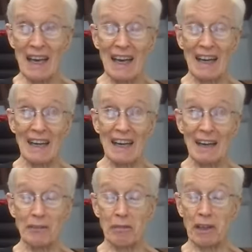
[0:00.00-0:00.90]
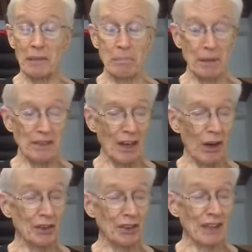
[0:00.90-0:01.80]
and i was really busy
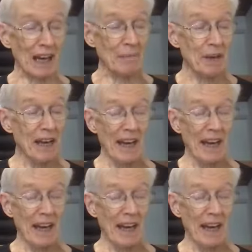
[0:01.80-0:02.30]
all the time.